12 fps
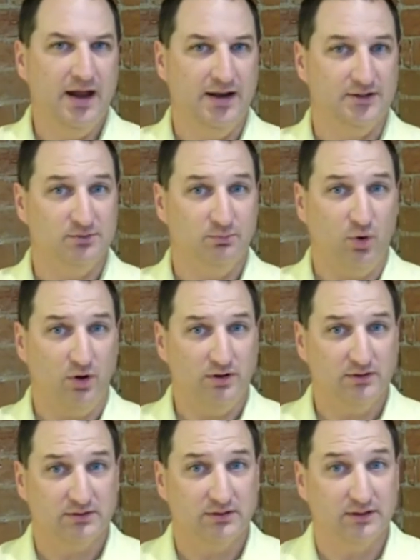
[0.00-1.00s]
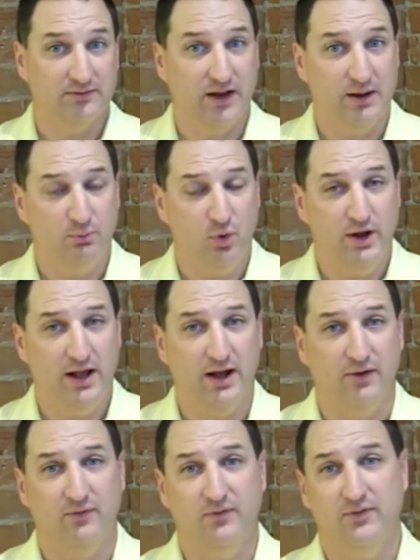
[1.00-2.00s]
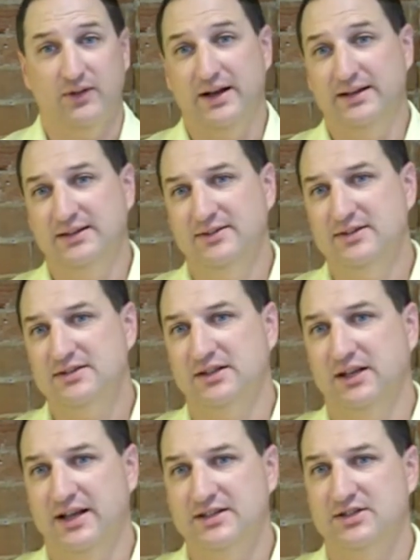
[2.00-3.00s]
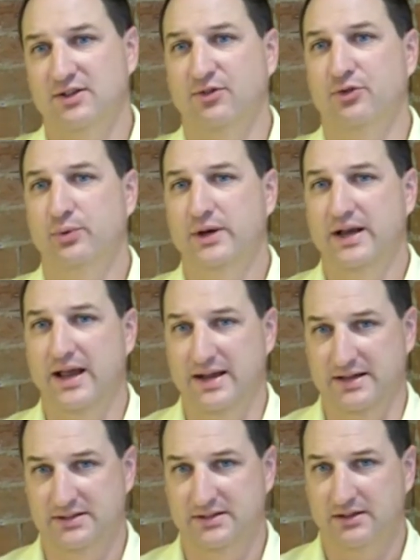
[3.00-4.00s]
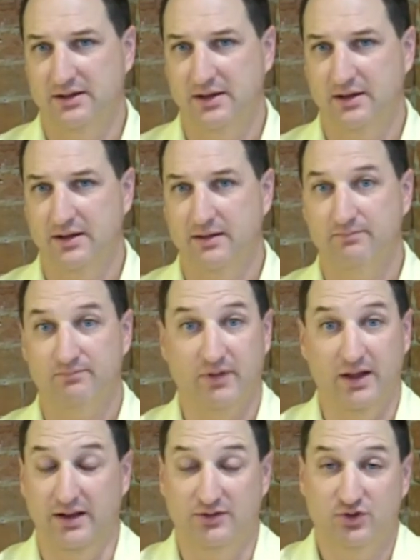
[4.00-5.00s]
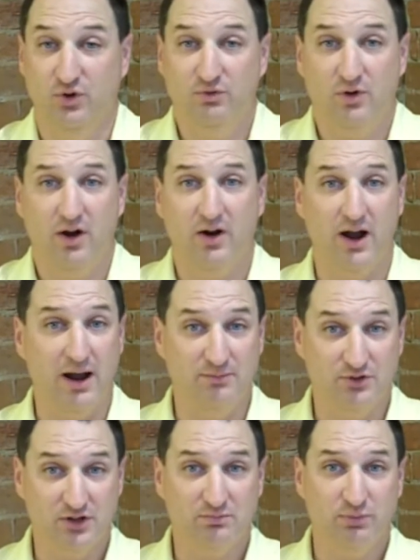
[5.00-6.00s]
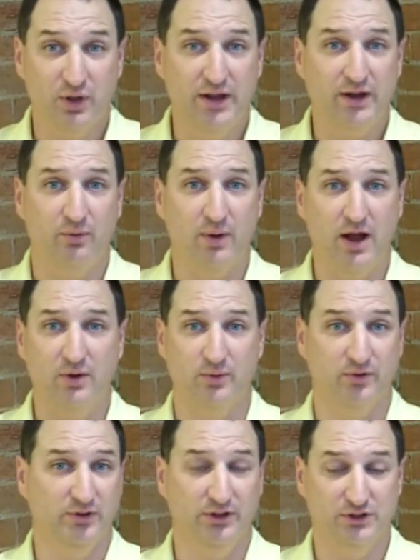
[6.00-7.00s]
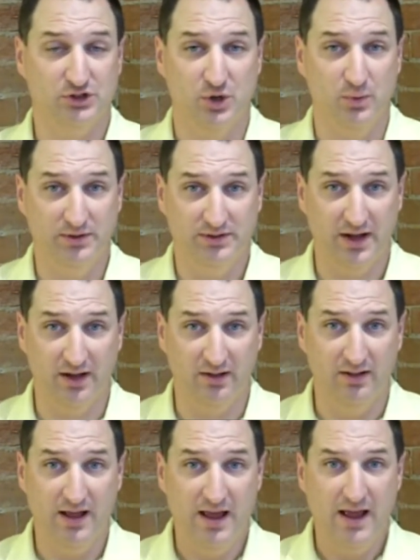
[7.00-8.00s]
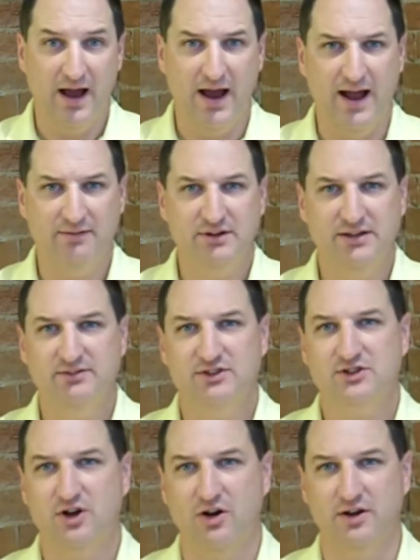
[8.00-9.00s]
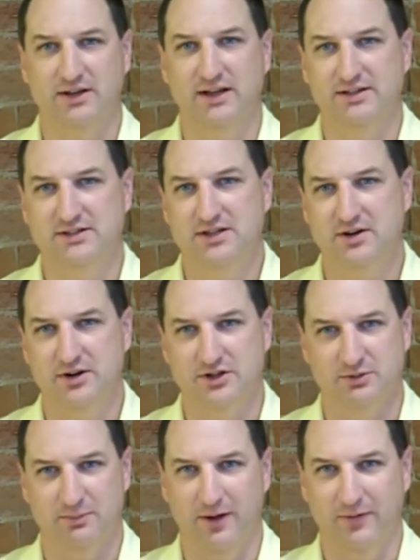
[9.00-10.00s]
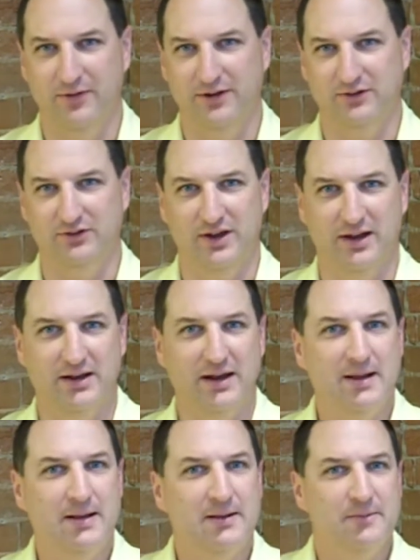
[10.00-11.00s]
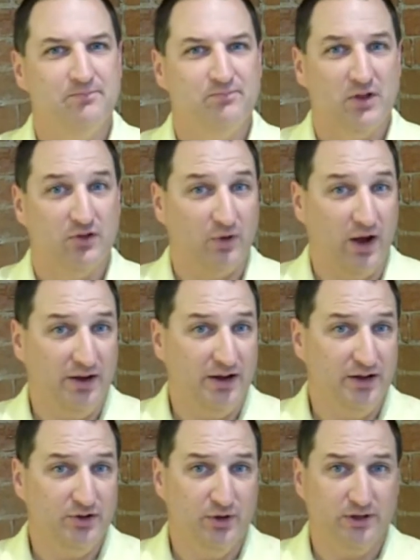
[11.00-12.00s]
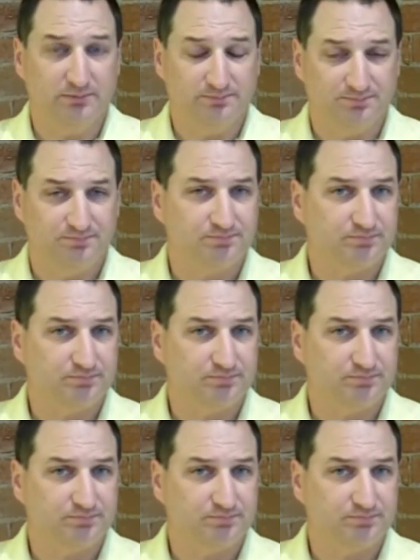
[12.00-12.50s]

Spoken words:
And it's important that I point out that I did this in less than 3 days. And so far, I'm just playing around with a little show and tell. I haven't even started getting serious about things yet. So how did I do it?